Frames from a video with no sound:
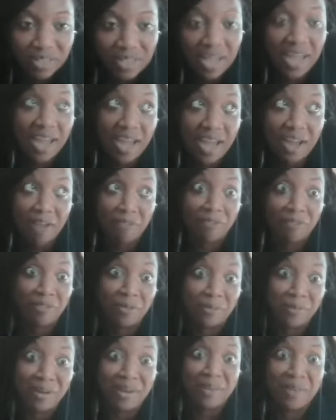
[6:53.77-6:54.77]
not
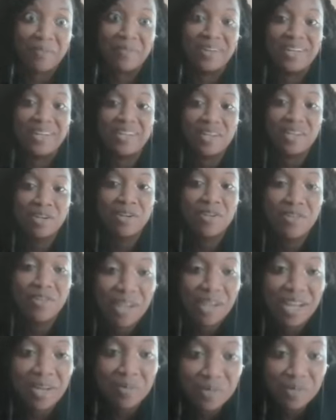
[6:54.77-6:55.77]
everywhere, but a
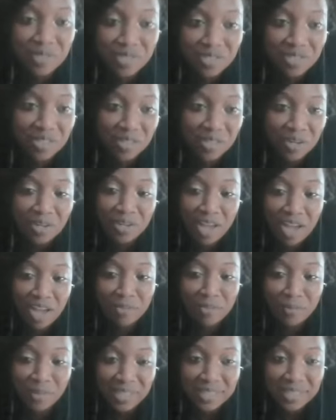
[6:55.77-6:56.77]
great, you know, a lot
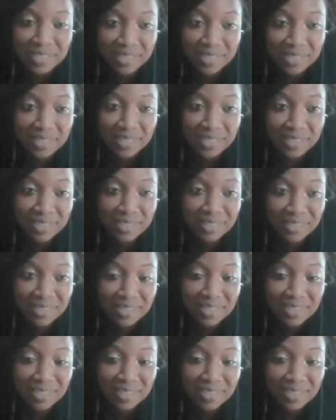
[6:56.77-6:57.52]
of places.